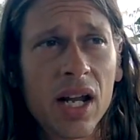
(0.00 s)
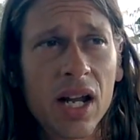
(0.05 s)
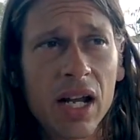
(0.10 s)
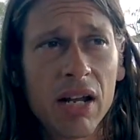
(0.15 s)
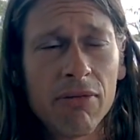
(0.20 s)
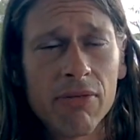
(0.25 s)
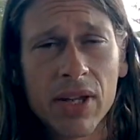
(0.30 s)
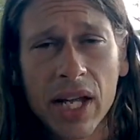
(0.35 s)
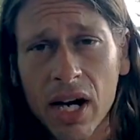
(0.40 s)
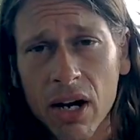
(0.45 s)

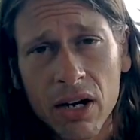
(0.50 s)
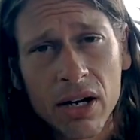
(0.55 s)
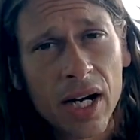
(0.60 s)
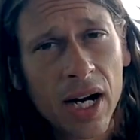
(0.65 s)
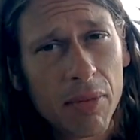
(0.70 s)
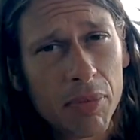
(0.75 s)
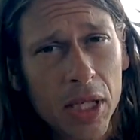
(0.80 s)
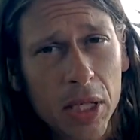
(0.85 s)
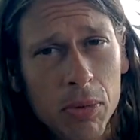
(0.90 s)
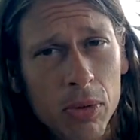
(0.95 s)
if they are
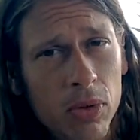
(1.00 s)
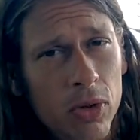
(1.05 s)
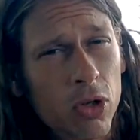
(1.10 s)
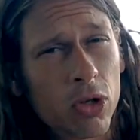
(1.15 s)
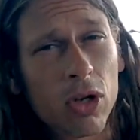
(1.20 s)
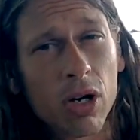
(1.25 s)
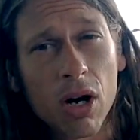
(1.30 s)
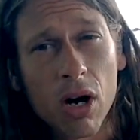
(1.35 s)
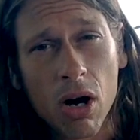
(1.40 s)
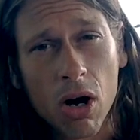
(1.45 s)
not people who
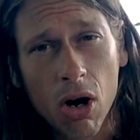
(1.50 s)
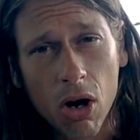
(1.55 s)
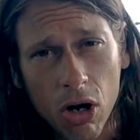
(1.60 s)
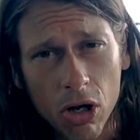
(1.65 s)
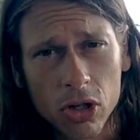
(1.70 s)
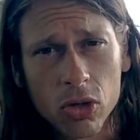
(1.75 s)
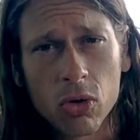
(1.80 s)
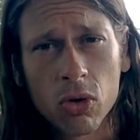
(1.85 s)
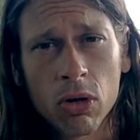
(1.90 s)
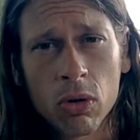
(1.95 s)
are
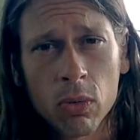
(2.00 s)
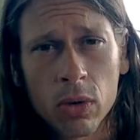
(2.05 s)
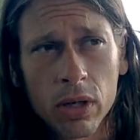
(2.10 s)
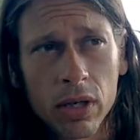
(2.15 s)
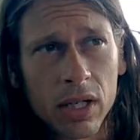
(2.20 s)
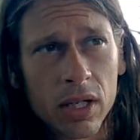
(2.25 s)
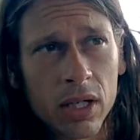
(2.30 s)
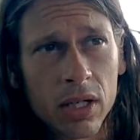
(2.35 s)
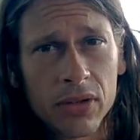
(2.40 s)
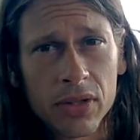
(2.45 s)
hardcore
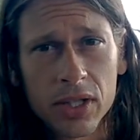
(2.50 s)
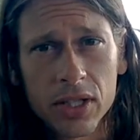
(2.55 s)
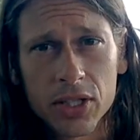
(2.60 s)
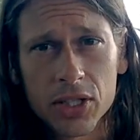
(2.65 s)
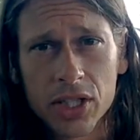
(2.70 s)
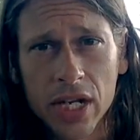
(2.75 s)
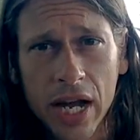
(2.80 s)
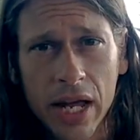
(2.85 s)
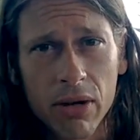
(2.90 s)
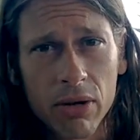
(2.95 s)
working on their
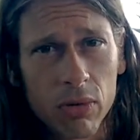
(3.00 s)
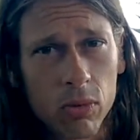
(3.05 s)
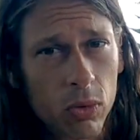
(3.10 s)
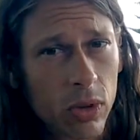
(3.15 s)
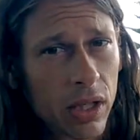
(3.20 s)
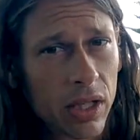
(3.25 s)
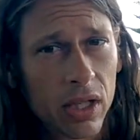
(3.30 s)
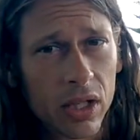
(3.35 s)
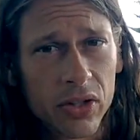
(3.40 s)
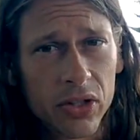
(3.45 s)
shadow and
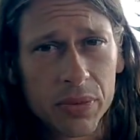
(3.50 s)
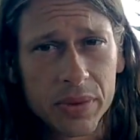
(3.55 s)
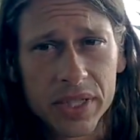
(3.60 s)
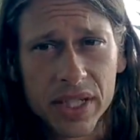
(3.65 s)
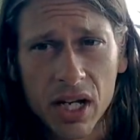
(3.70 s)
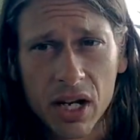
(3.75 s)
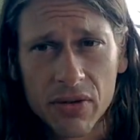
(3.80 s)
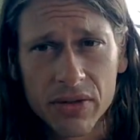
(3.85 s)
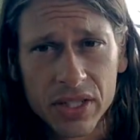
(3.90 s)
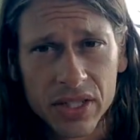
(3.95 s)
working on
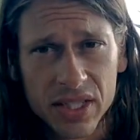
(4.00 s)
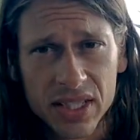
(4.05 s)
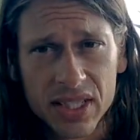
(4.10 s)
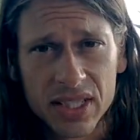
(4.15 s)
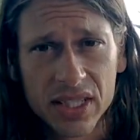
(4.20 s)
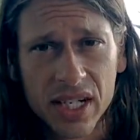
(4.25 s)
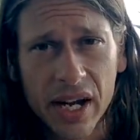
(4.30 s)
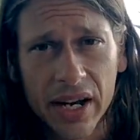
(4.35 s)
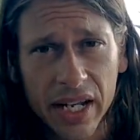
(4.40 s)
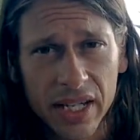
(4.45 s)
themselves, and this
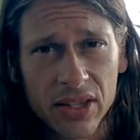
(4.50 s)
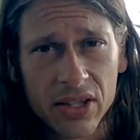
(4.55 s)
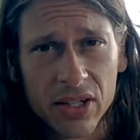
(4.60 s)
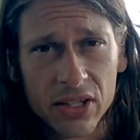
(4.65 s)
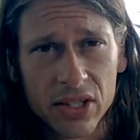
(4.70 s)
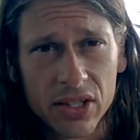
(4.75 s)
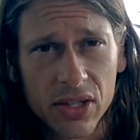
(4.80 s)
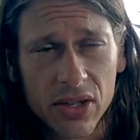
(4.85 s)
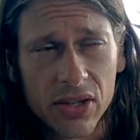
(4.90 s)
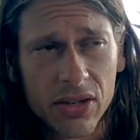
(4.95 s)
is not like they're,